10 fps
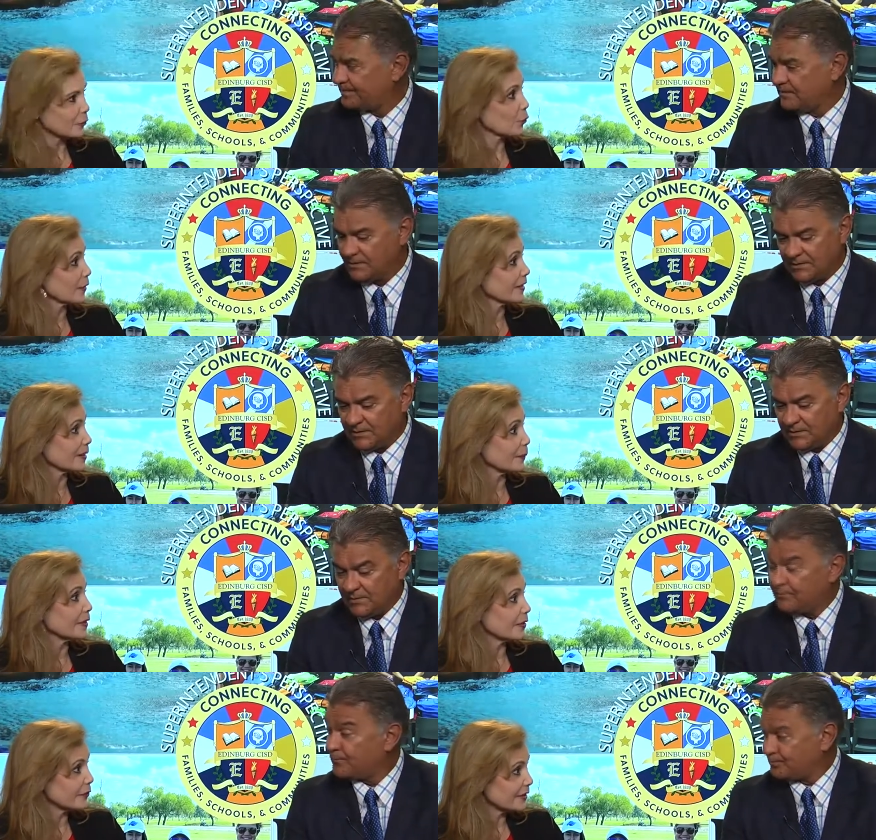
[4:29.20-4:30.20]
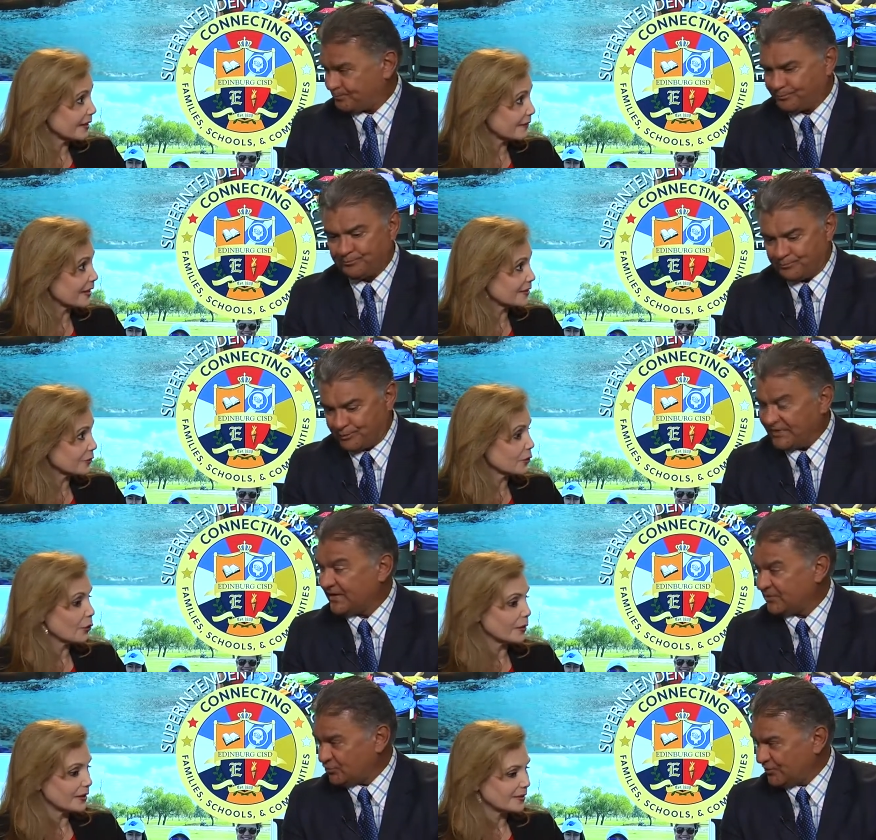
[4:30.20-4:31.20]
Speaker 1: the curriculum and everything they got pre-K
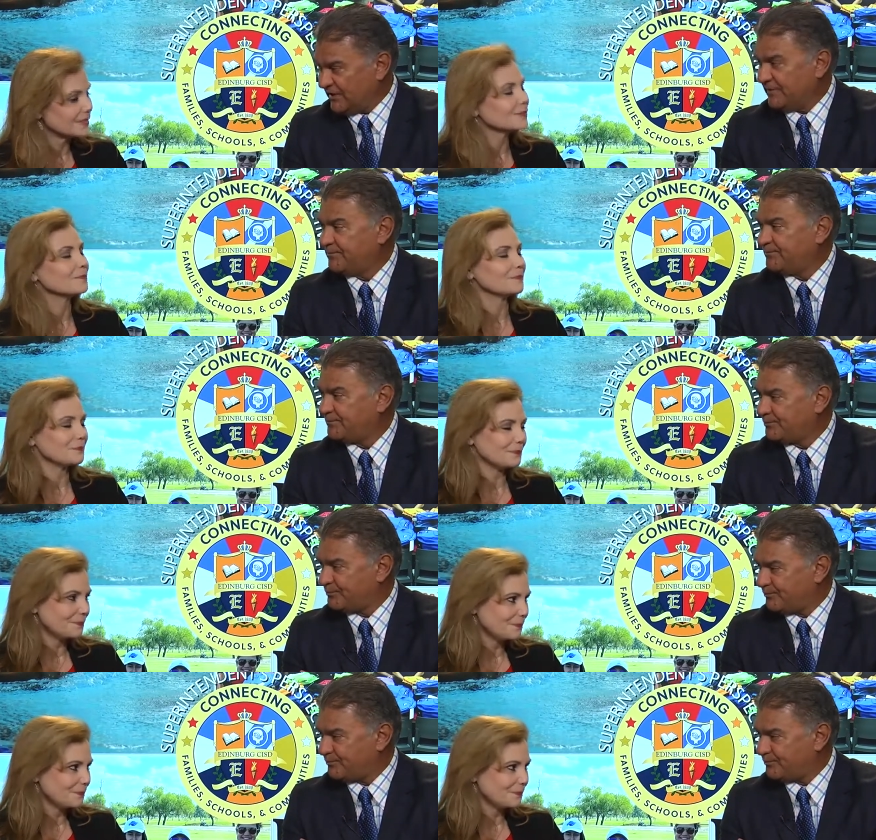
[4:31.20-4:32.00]
going. 3 mm-hmm.